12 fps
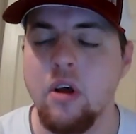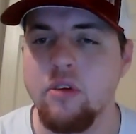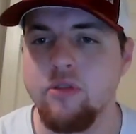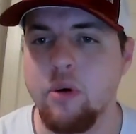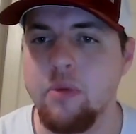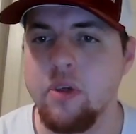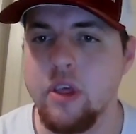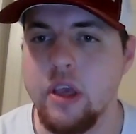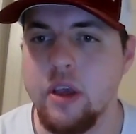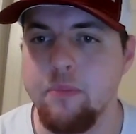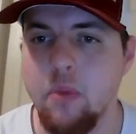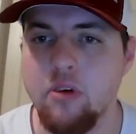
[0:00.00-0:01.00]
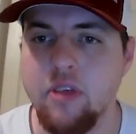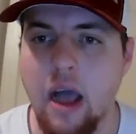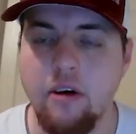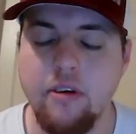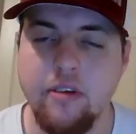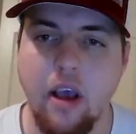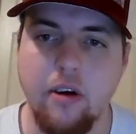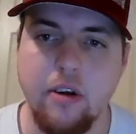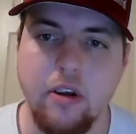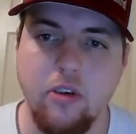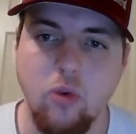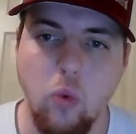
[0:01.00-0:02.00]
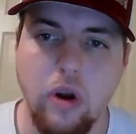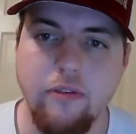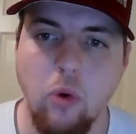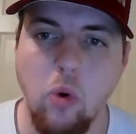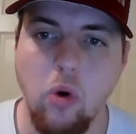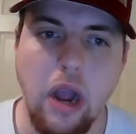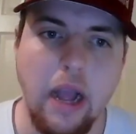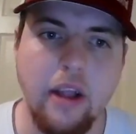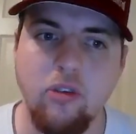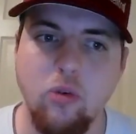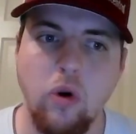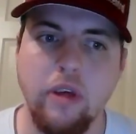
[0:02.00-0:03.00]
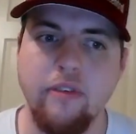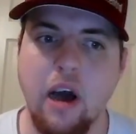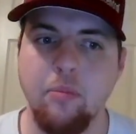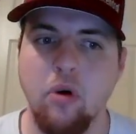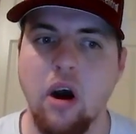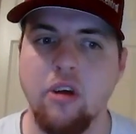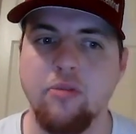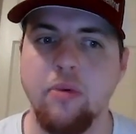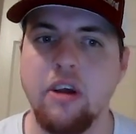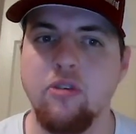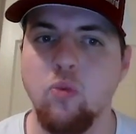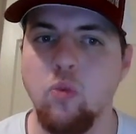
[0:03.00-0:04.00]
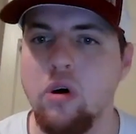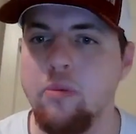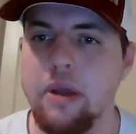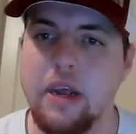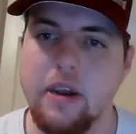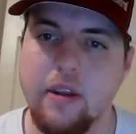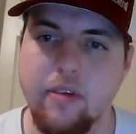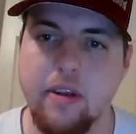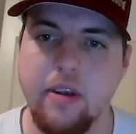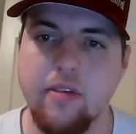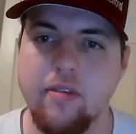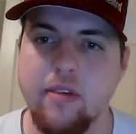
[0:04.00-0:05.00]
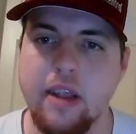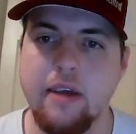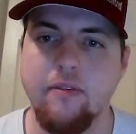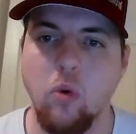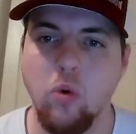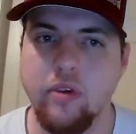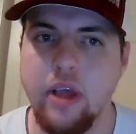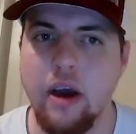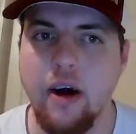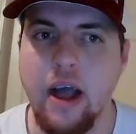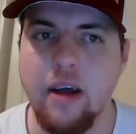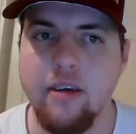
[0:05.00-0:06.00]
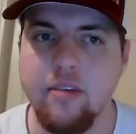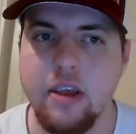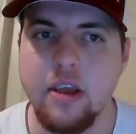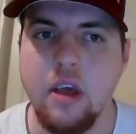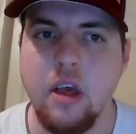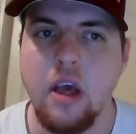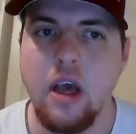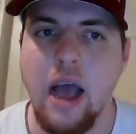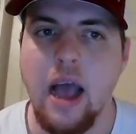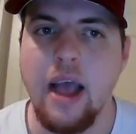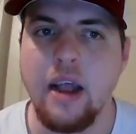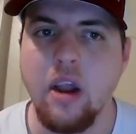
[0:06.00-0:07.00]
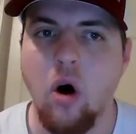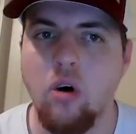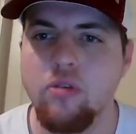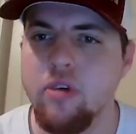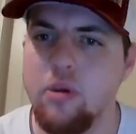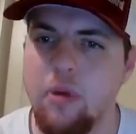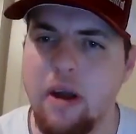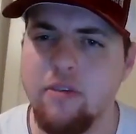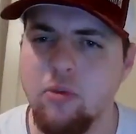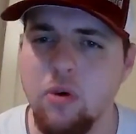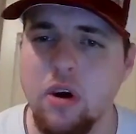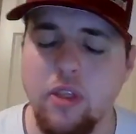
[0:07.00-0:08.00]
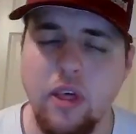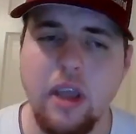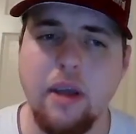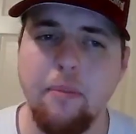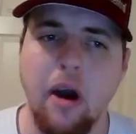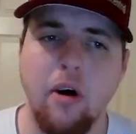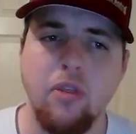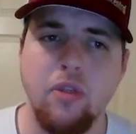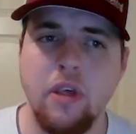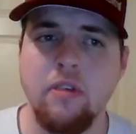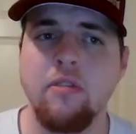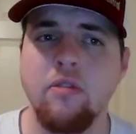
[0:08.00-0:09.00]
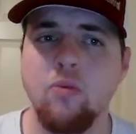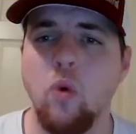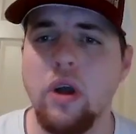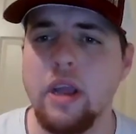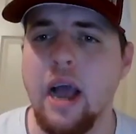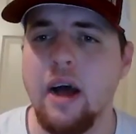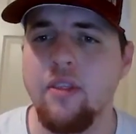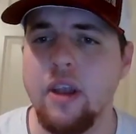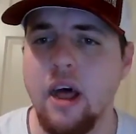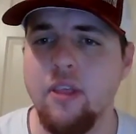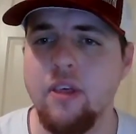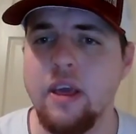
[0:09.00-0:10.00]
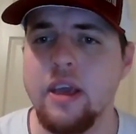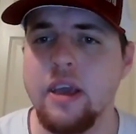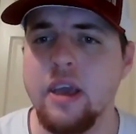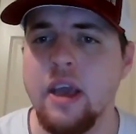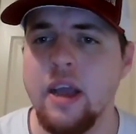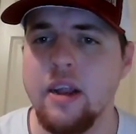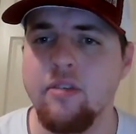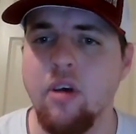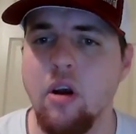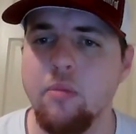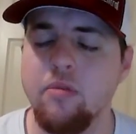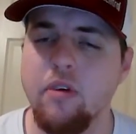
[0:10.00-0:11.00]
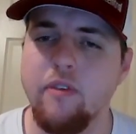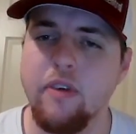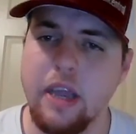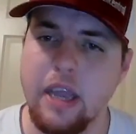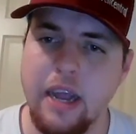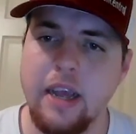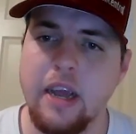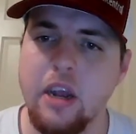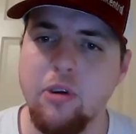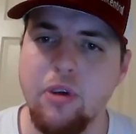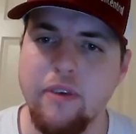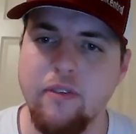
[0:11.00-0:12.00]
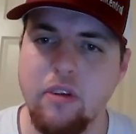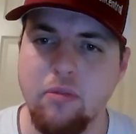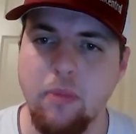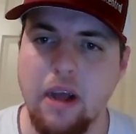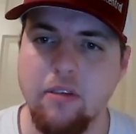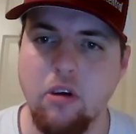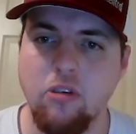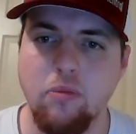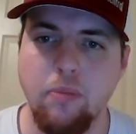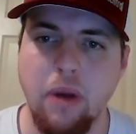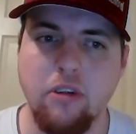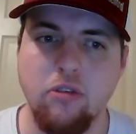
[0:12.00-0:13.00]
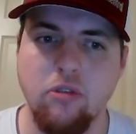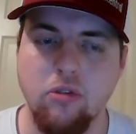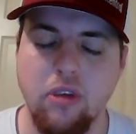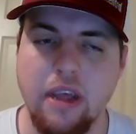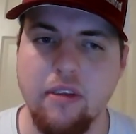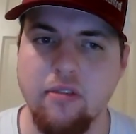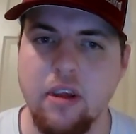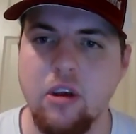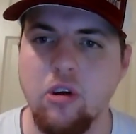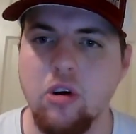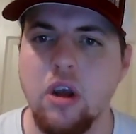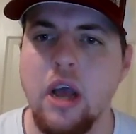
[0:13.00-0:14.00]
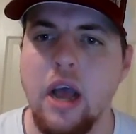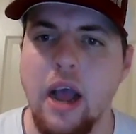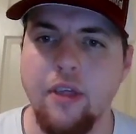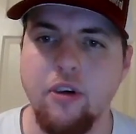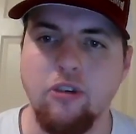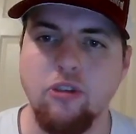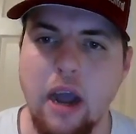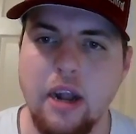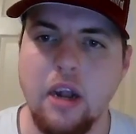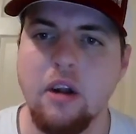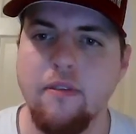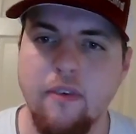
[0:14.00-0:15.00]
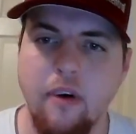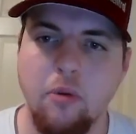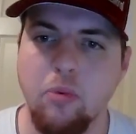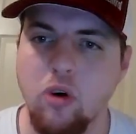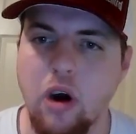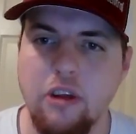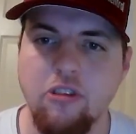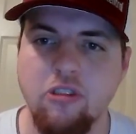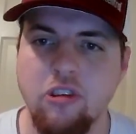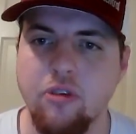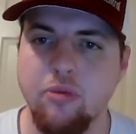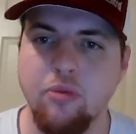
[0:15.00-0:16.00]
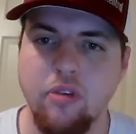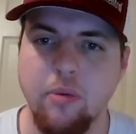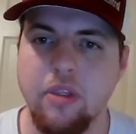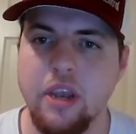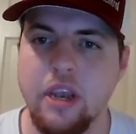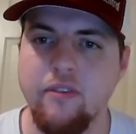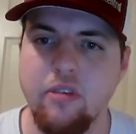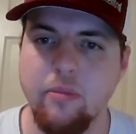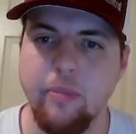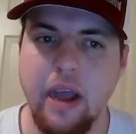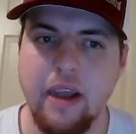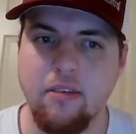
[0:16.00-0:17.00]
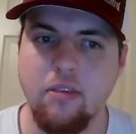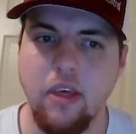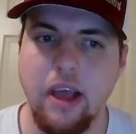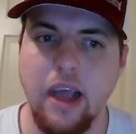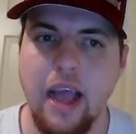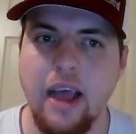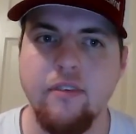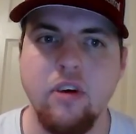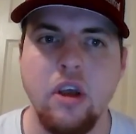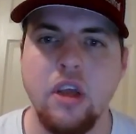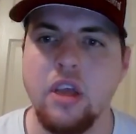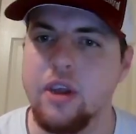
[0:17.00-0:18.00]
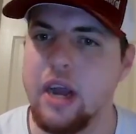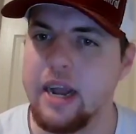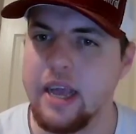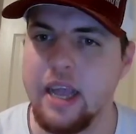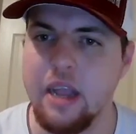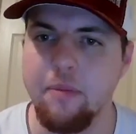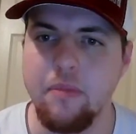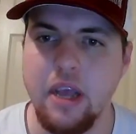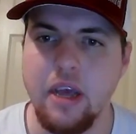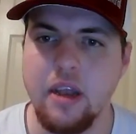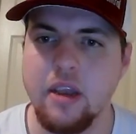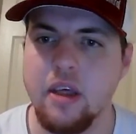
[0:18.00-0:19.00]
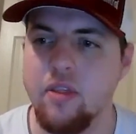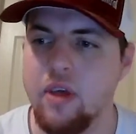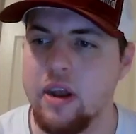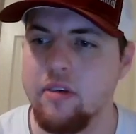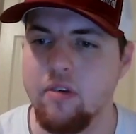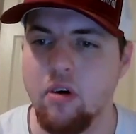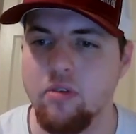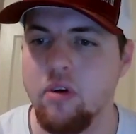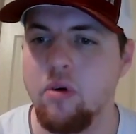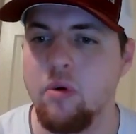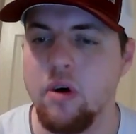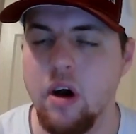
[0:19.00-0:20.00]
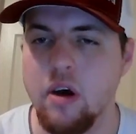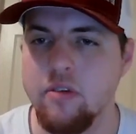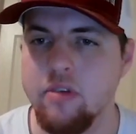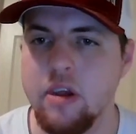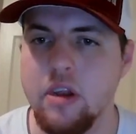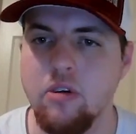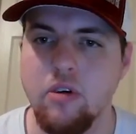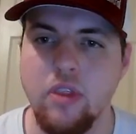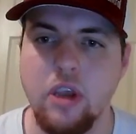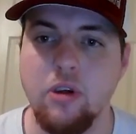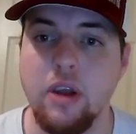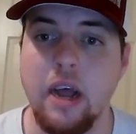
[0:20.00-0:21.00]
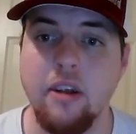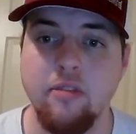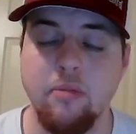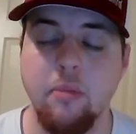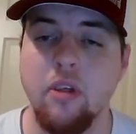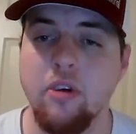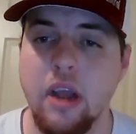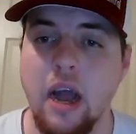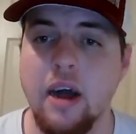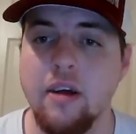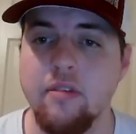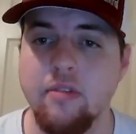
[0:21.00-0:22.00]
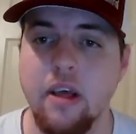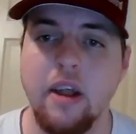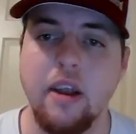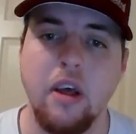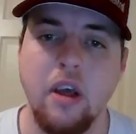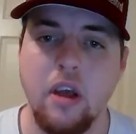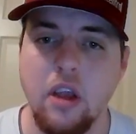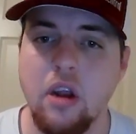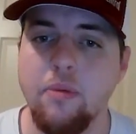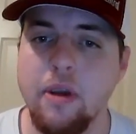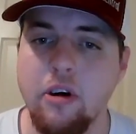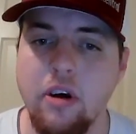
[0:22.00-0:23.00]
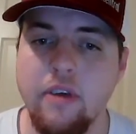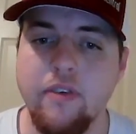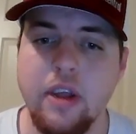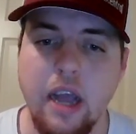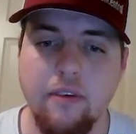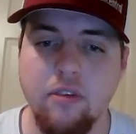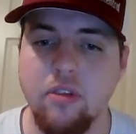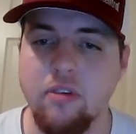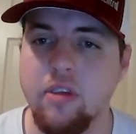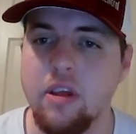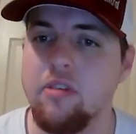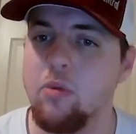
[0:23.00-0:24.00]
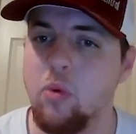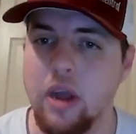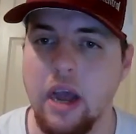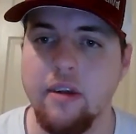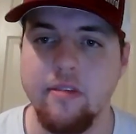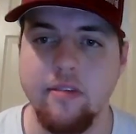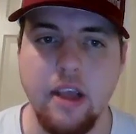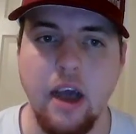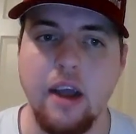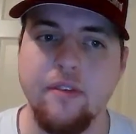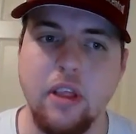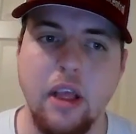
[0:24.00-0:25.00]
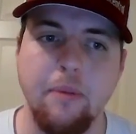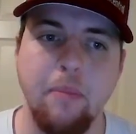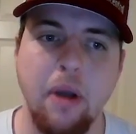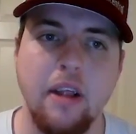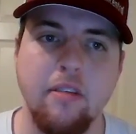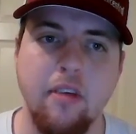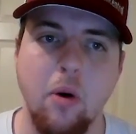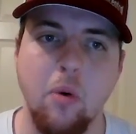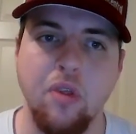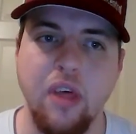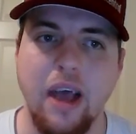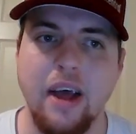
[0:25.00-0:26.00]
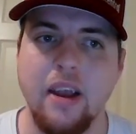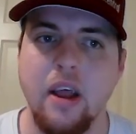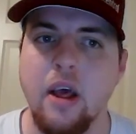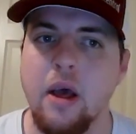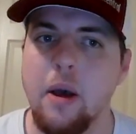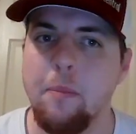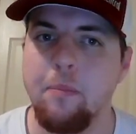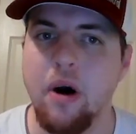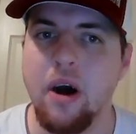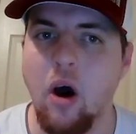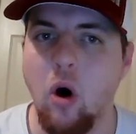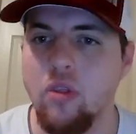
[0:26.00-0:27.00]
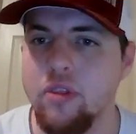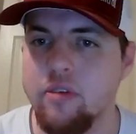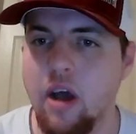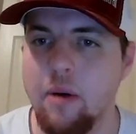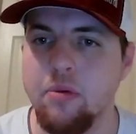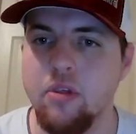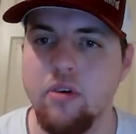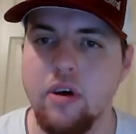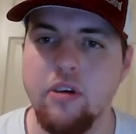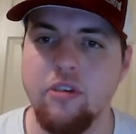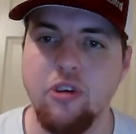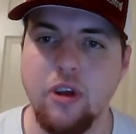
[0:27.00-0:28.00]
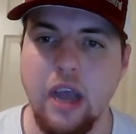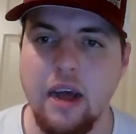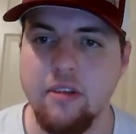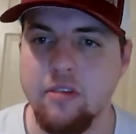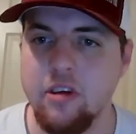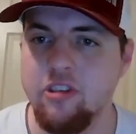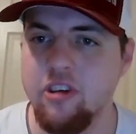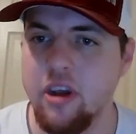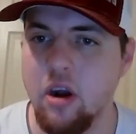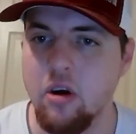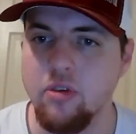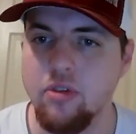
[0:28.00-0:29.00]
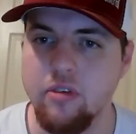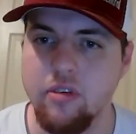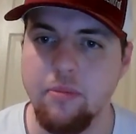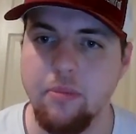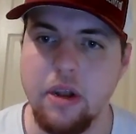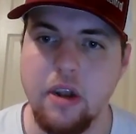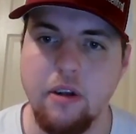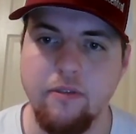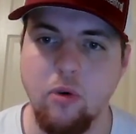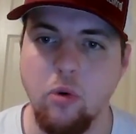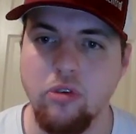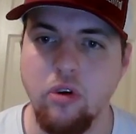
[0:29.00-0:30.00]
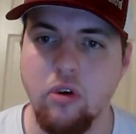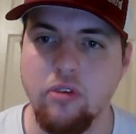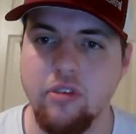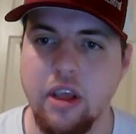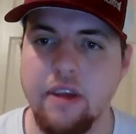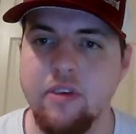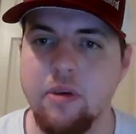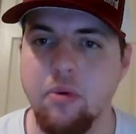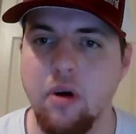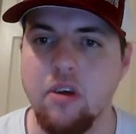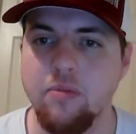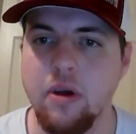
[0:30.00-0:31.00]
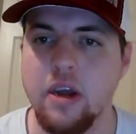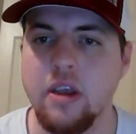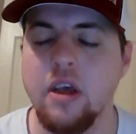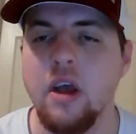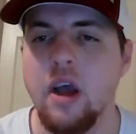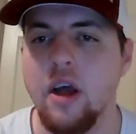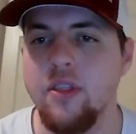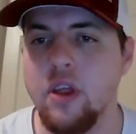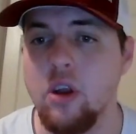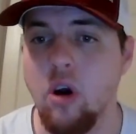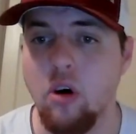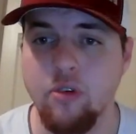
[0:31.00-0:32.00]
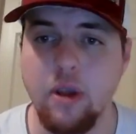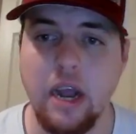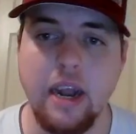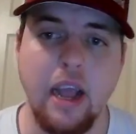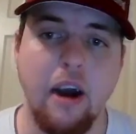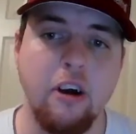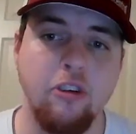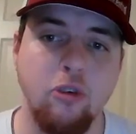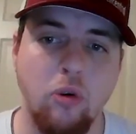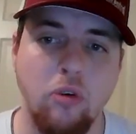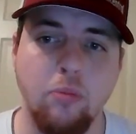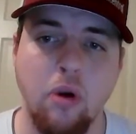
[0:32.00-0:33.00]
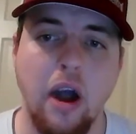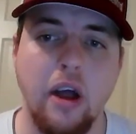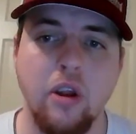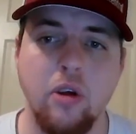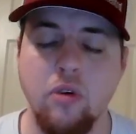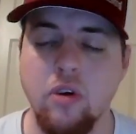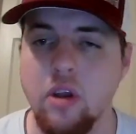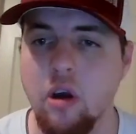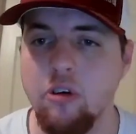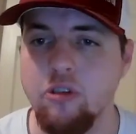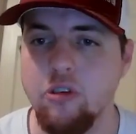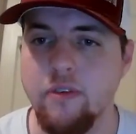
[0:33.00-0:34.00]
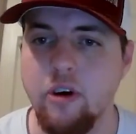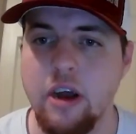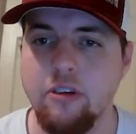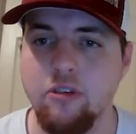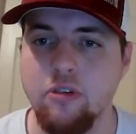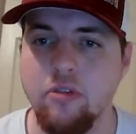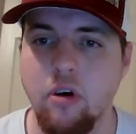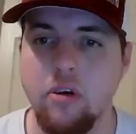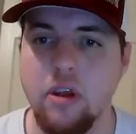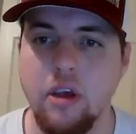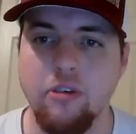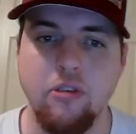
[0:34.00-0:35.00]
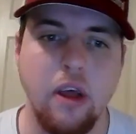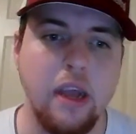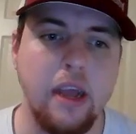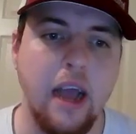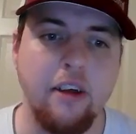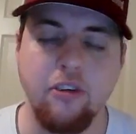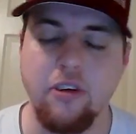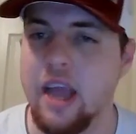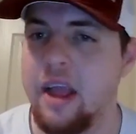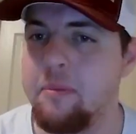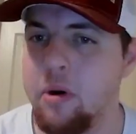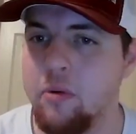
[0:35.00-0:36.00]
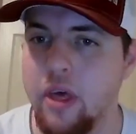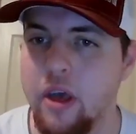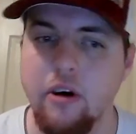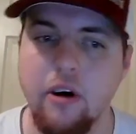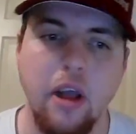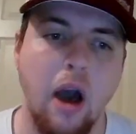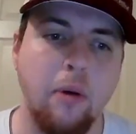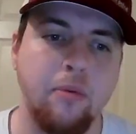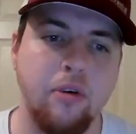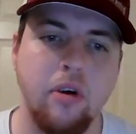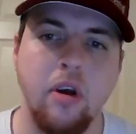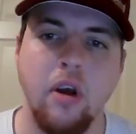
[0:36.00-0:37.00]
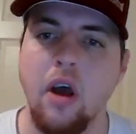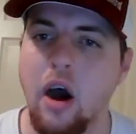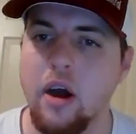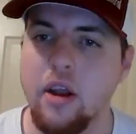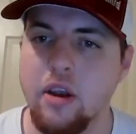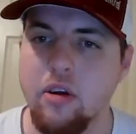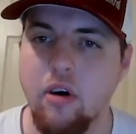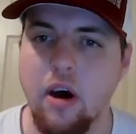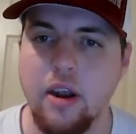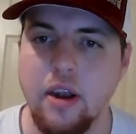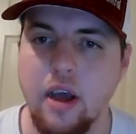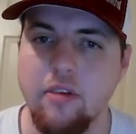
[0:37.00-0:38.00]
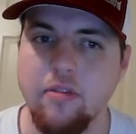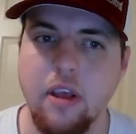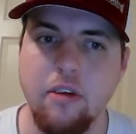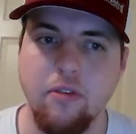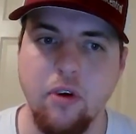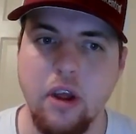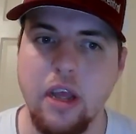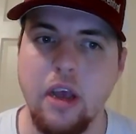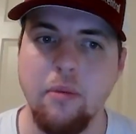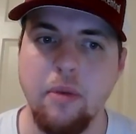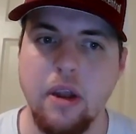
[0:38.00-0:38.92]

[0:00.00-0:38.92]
Some of the most highly touted 24 and 25 prospects will be in attendance today for Tallahassee. And also, you have to really think about this is one guy that I think, in terms of getting a new defensive backs coach in Patrick Surtain Sr., and they're trying to develop relationships with some of the defensive backs that they have. You got Akeem Dent that is also a senior, and then you got some other guys that could be leaving after this season. We'll kind of see how everything pans out with that. But on the top of the list, you got CJ Hurd that's committed, a four-star safety prospect. And then you also got a guy like Jordan Pride, who Coach Norvell actually saw yesterday, actually came in with a helicopter, did a lot of nice things for him.